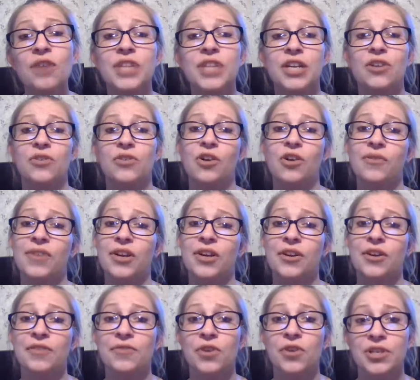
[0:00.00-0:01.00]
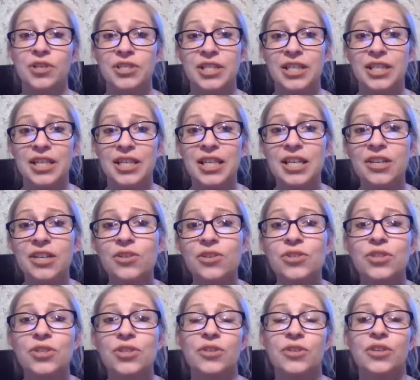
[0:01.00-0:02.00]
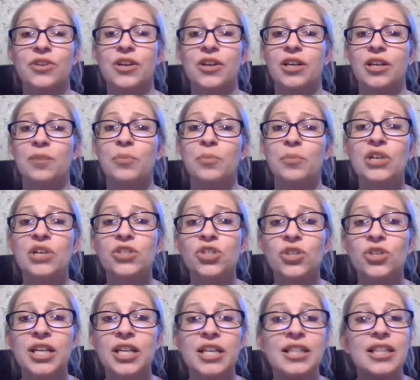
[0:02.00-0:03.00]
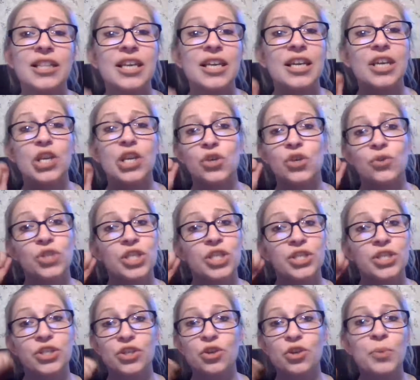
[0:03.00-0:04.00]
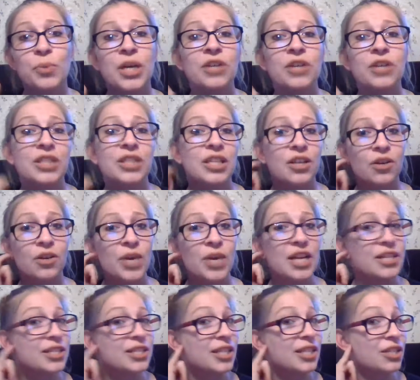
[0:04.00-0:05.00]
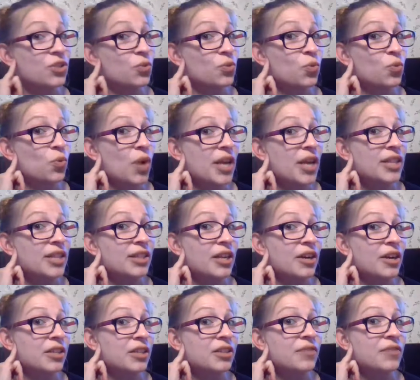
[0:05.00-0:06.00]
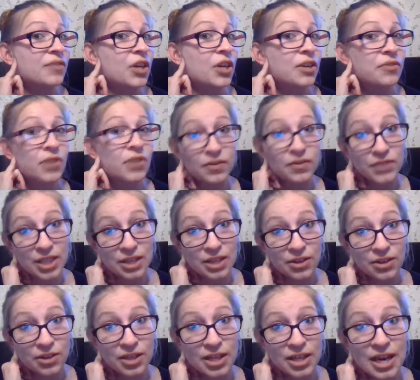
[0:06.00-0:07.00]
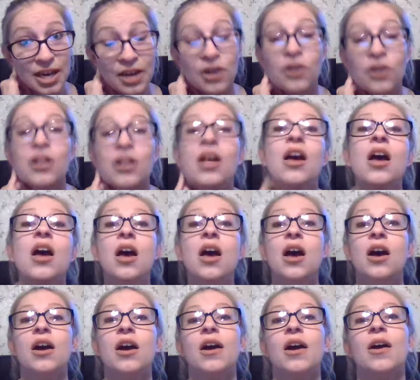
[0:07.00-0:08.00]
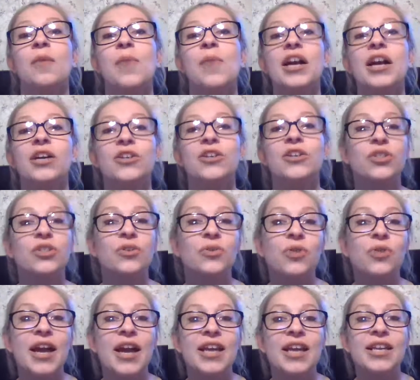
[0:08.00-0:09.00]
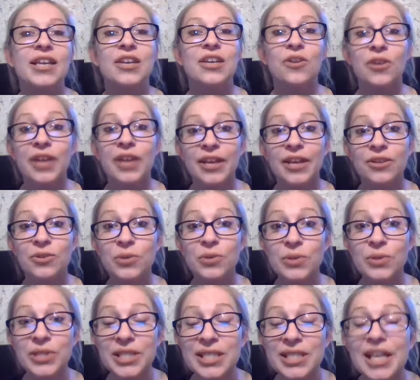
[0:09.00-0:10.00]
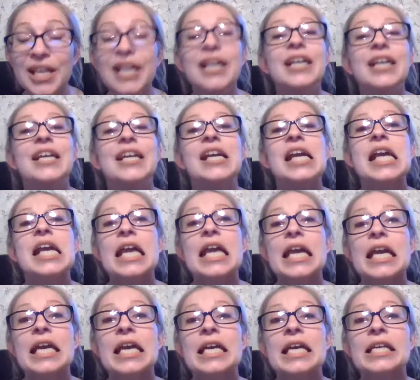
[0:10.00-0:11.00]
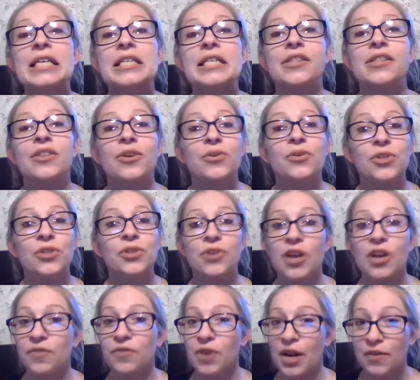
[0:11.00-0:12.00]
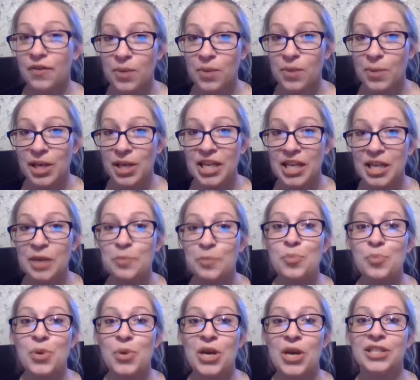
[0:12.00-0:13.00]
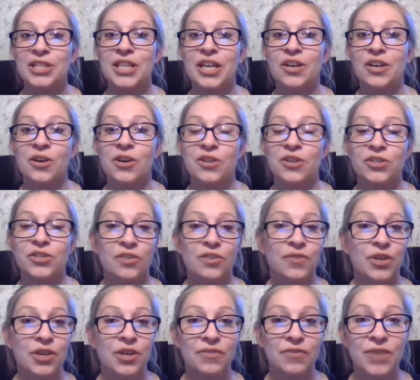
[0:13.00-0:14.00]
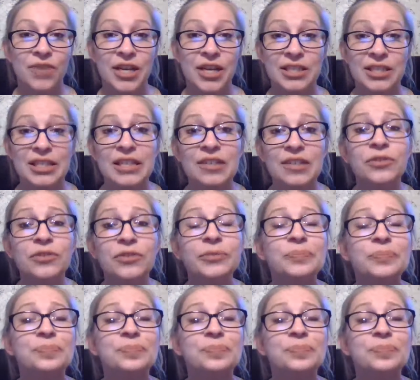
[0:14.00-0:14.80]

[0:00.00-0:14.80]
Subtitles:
They don't go very far into the ear, so they're not going to puncture anything. You just scoop out the earwax that's right there at the very front of the ear canal. I also like ear candles, and those are not for everybody, but they are also very effective.